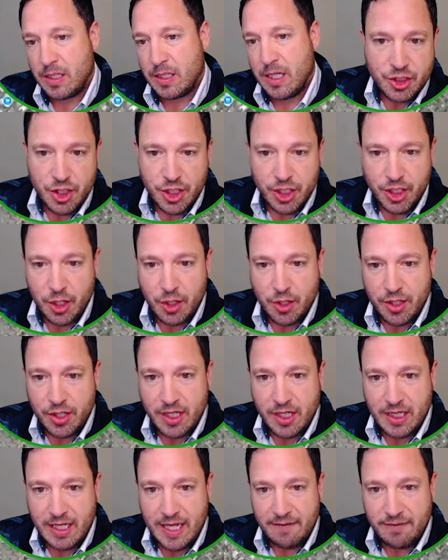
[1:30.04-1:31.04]
So you go to
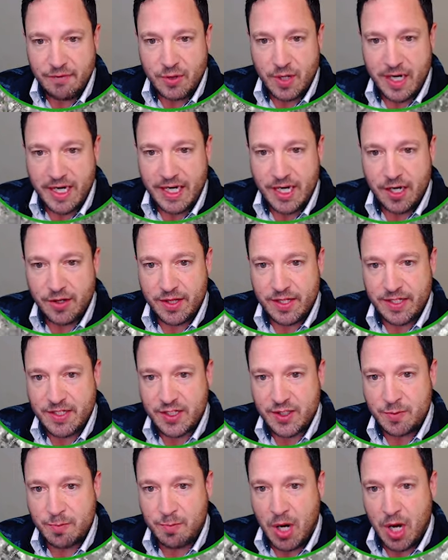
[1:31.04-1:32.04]
the left right here. This
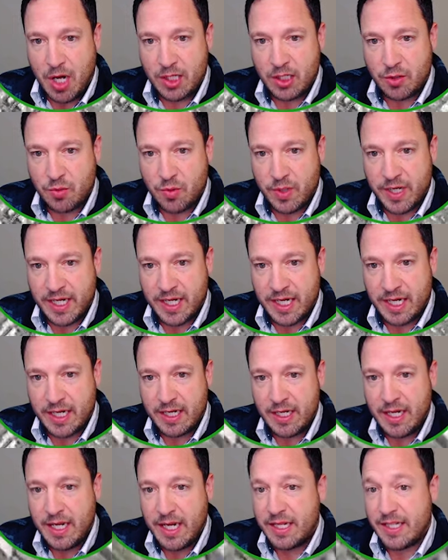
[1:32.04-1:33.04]
is Ball Arena.
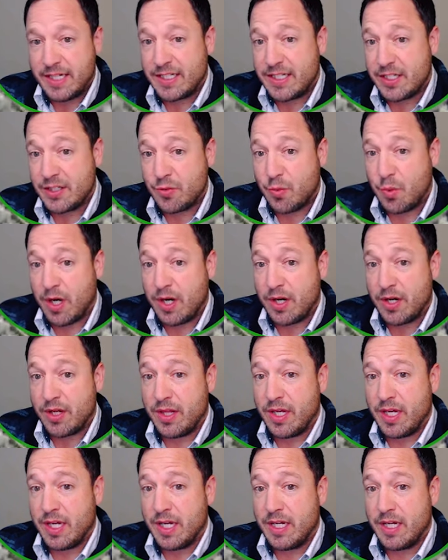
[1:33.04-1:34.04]
This is where
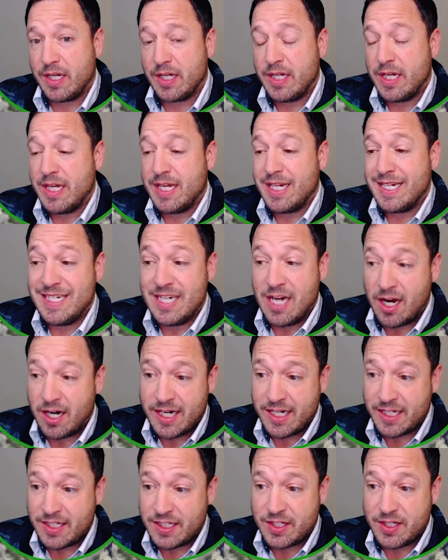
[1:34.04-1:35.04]
the
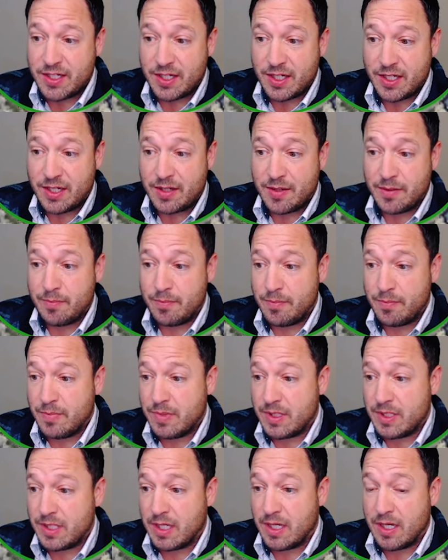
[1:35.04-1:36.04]
Nuggets, the
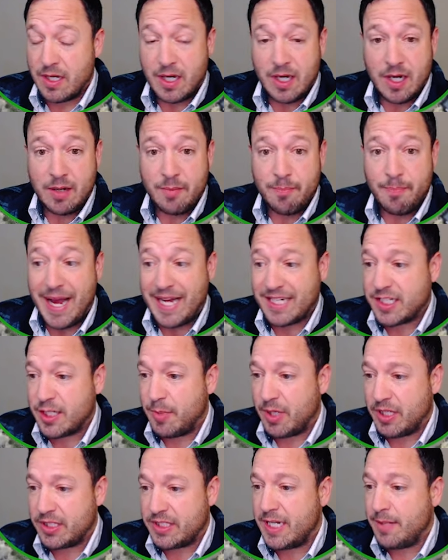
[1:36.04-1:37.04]

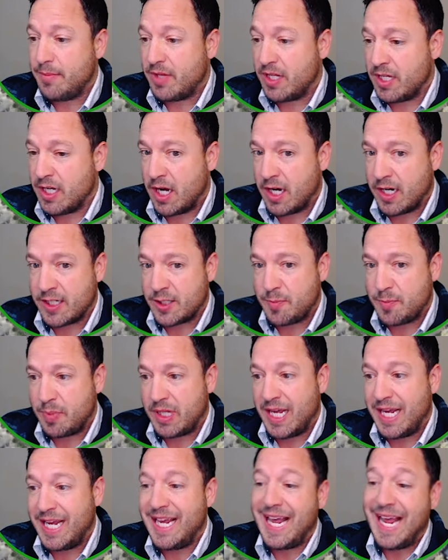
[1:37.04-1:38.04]
basketball team, the Nuggets
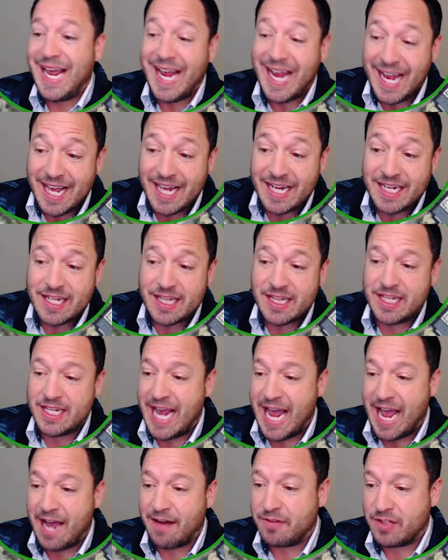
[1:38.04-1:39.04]
play, and the
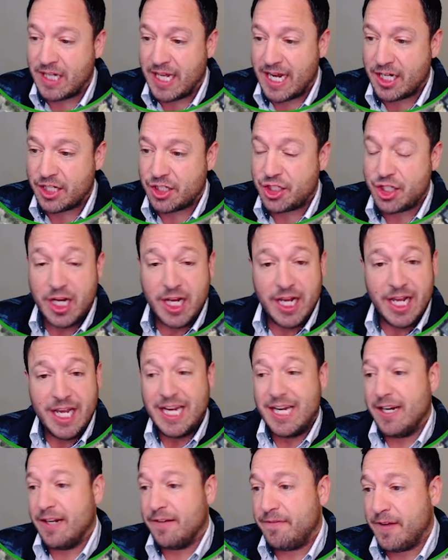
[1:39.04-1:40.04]
Avalanche.
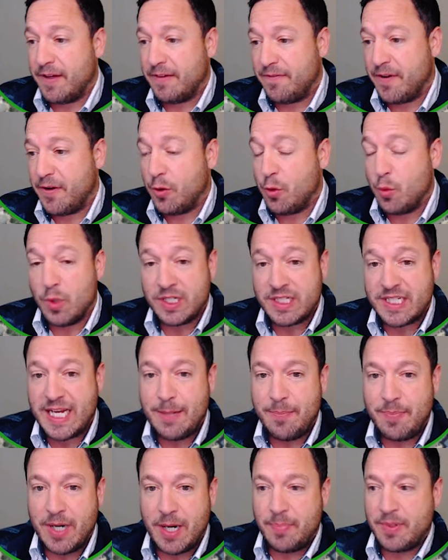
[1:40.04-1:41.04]
And if anyone's
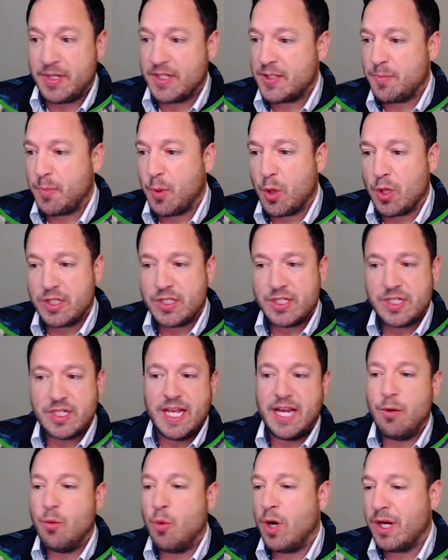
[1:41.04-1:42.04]
keeping up on sports,
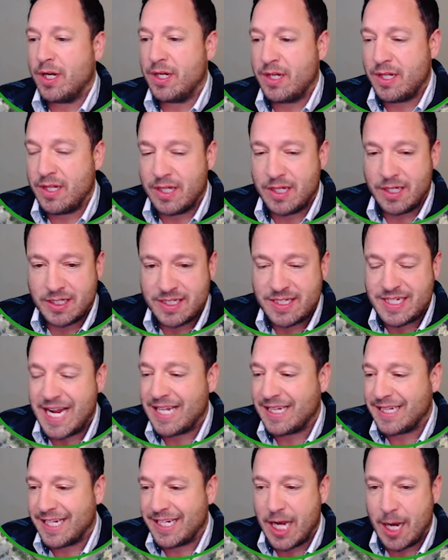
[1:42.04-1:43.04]
they won the
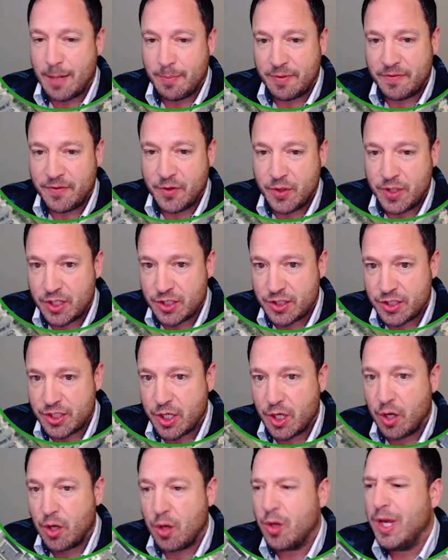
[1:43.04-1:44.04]
Stanley Cup a few years
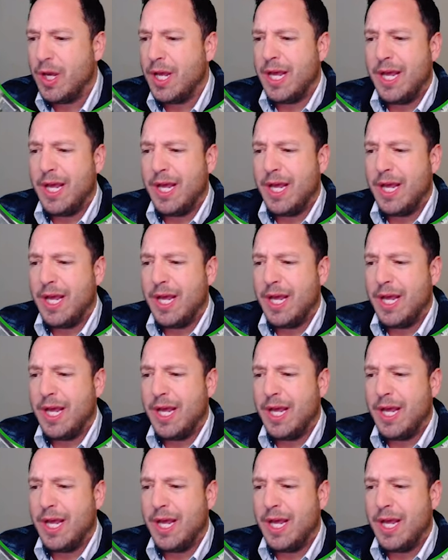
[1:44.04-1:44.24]
ago.